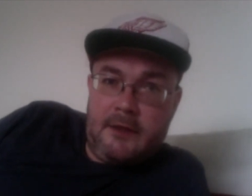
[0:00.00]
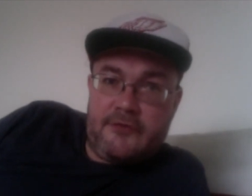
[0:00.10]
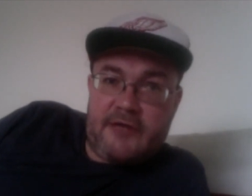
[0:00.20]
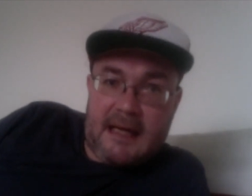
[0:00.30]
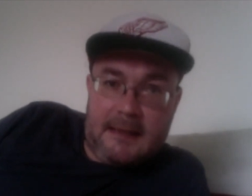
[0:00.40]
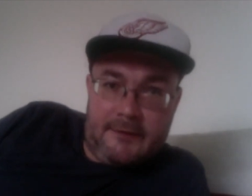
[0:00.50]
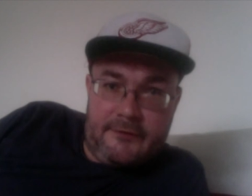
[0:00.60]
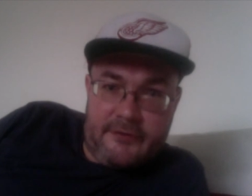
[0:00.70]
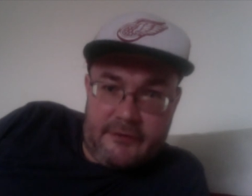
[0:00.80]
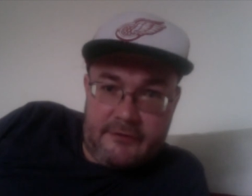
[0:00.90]

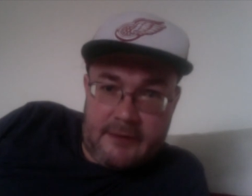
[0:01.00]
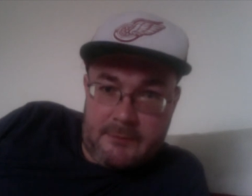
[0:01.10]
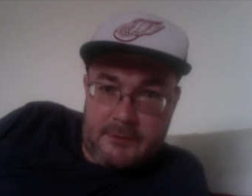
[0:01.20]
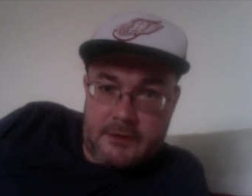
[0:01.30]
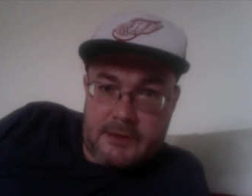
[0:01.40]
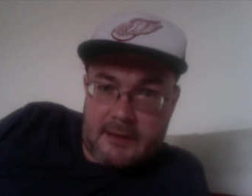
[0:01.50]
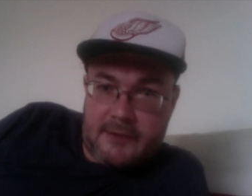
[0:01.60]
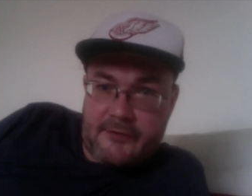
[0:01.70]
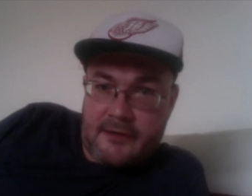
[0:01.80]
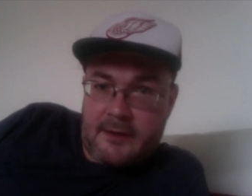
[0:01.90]
talented sleeper, shall I say.